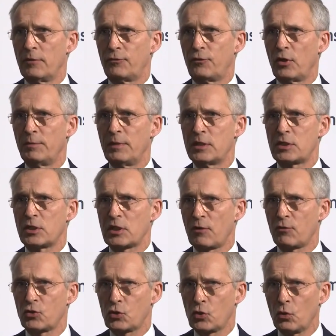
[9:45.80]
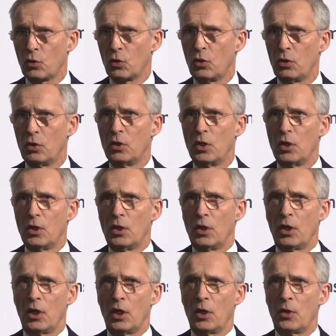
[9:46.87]
Foreign Minister Shavujoor,
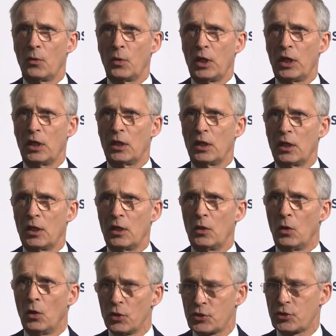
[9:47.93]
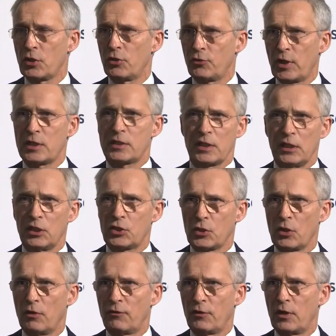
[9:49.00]
we also addressed the
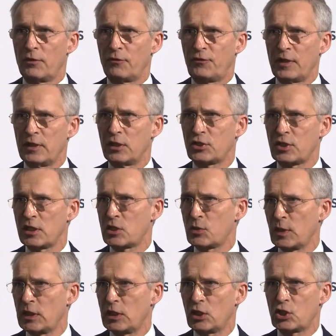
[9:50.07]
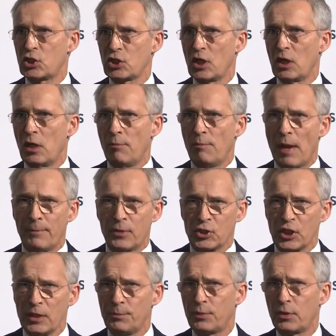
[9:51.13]
issue of Finnish and Swedish
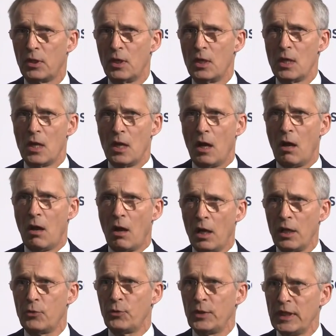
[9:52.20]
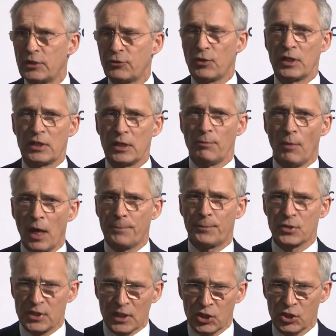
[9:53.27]
membership. I reiterated my
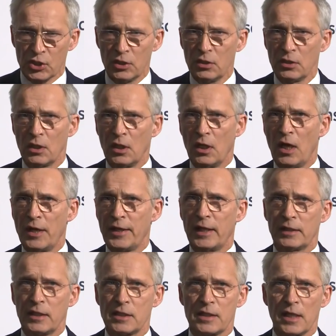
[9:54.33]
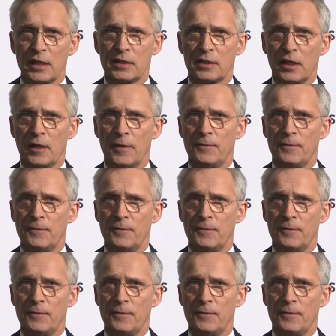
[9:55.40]
position, and that is that